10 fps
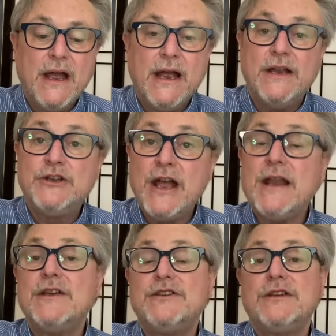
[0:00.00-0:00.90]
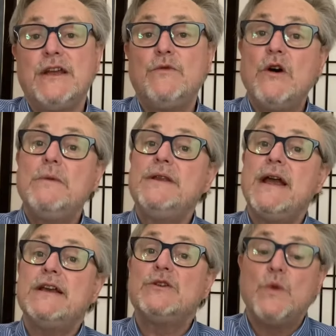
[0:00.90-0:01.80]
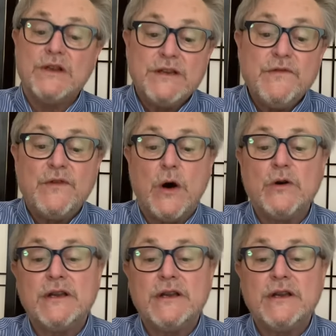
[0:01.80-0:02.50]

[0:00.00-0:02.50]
And Janus in Roman days was invoked